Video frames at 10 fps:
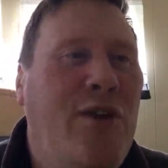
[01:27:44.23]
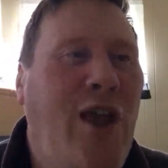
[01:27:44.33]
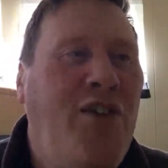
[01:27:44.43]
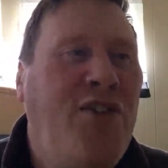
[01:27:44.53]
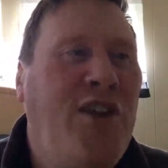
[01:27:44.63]

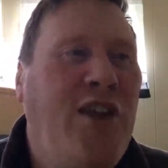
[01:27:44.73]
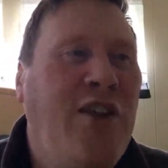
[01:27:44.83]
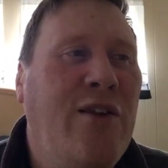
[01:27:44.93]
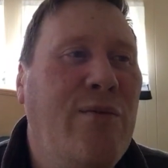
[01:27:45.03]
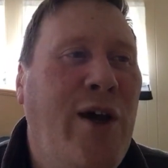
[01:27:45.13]

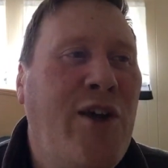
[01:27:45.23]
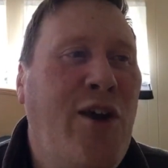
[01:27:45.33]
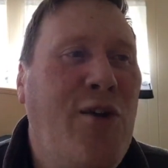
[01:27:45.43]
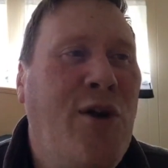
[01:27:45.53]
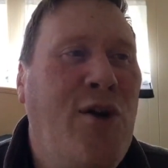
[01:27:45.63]
Guesting my
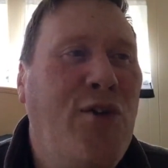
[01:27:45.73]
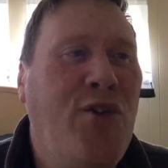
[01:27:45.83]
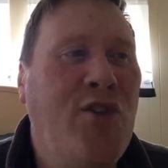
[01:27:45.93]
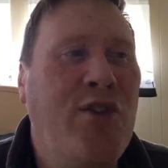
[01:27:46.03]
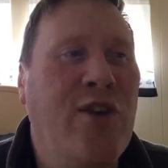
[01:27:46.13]

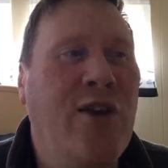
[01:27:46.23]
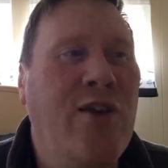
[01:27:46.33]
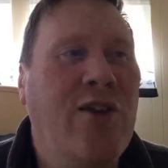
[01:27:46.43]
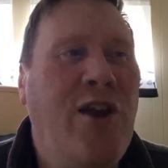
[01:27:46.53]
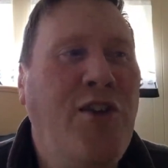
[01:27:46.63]
co-host,
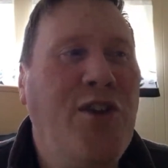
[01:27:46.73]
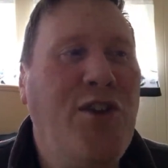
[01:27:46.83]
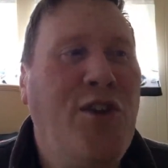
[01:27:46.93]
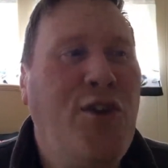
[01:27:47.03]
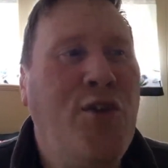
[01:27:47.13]
Gundit
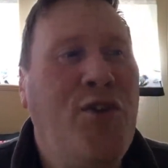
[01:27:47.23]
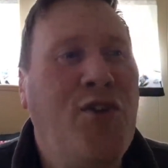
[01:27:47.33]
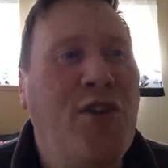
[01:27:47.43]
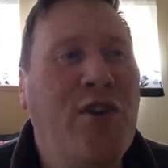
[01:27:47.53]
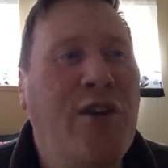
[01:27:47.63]

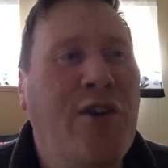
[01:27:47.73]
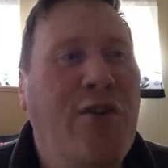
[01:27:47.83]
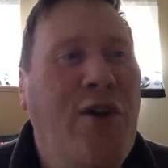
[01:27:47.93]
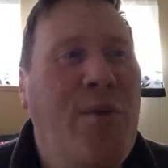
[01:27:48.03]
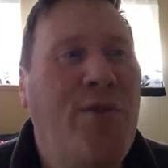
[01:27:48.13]
News
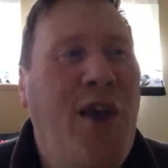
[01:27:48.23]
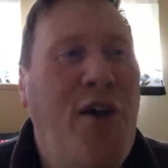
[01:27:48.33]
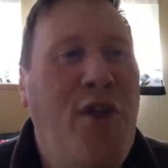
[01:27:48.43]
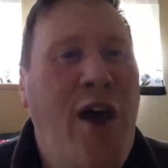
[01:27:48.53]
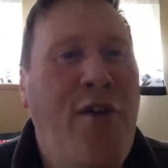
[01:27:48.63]
from
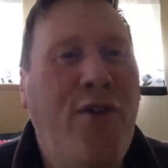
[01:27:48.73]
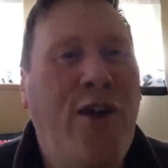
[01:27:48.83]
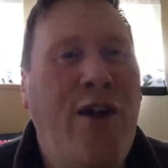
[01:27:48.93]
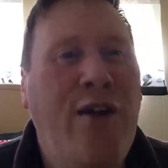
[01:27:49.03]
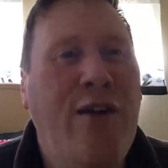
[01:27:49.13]
South
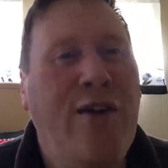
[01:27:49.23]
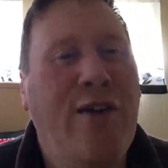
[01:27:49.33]
Africa.